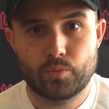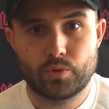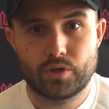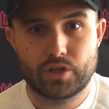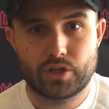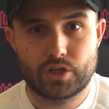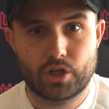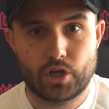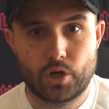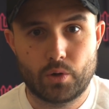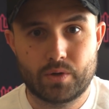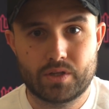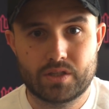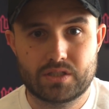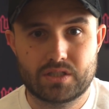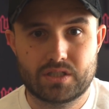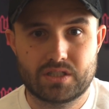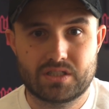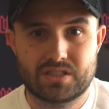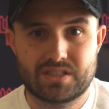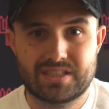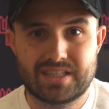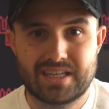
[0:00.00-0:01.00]
We're going
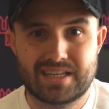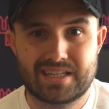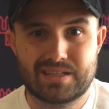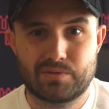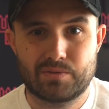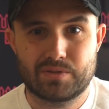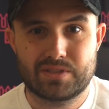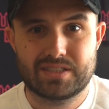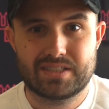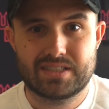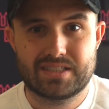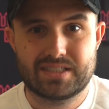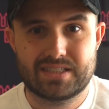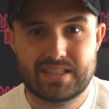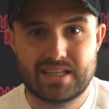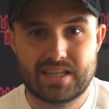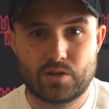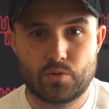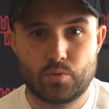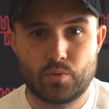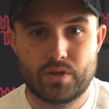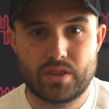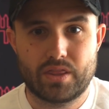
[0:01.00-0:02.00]
to
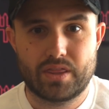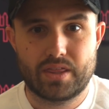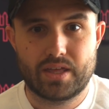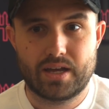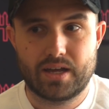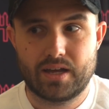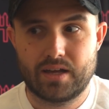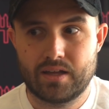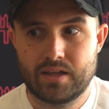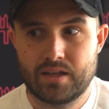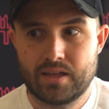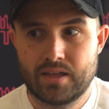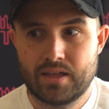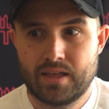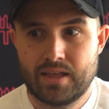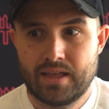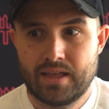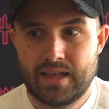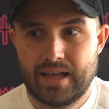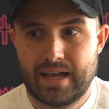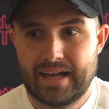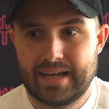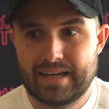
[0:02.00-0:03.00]
stick with that,
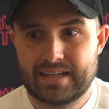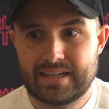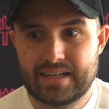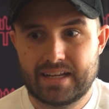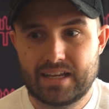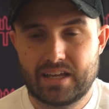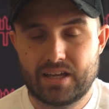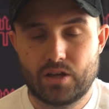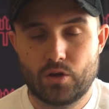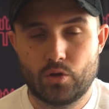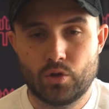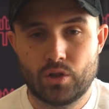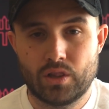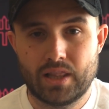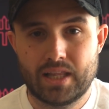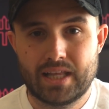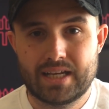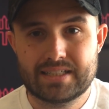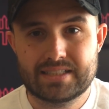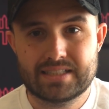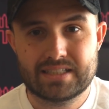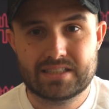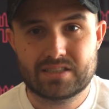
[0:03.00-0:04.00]
and
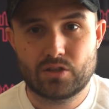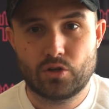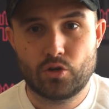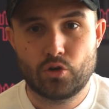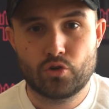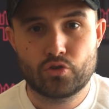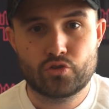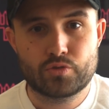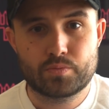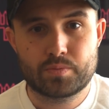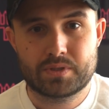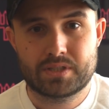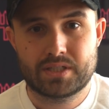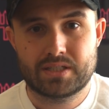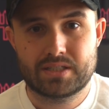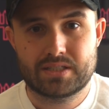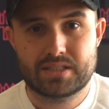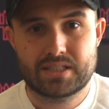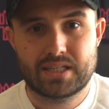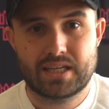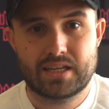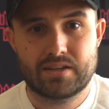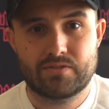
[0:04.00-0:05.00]
unless it's 100%
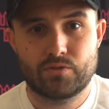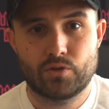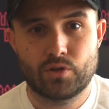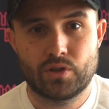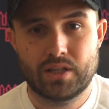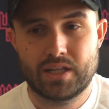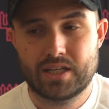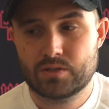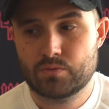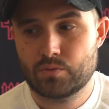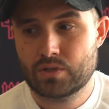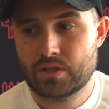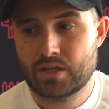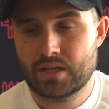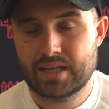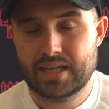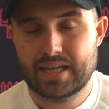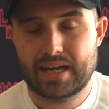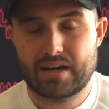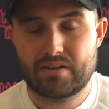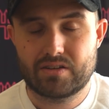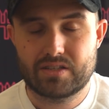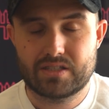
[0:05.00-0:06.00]
safe, unless we can
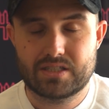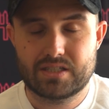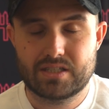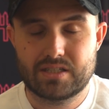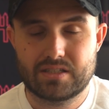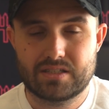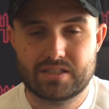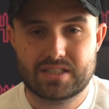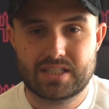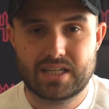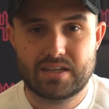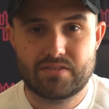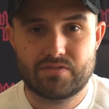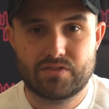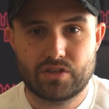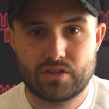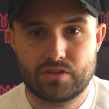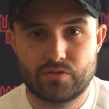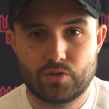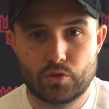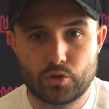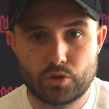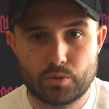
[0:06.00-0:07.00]
guarantee the
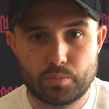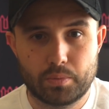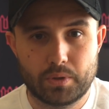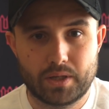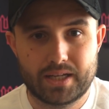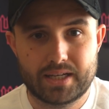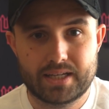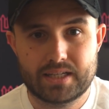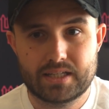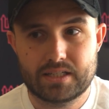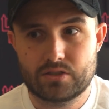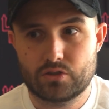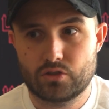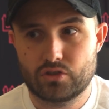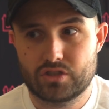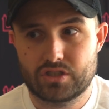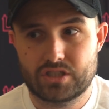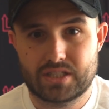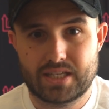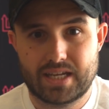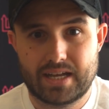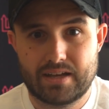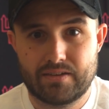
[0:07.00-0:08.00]
safety of all the players, all the
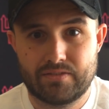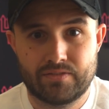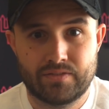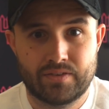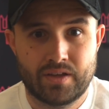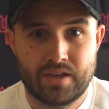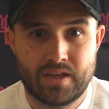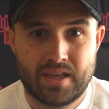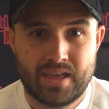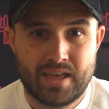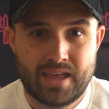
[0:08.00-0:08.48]
staff,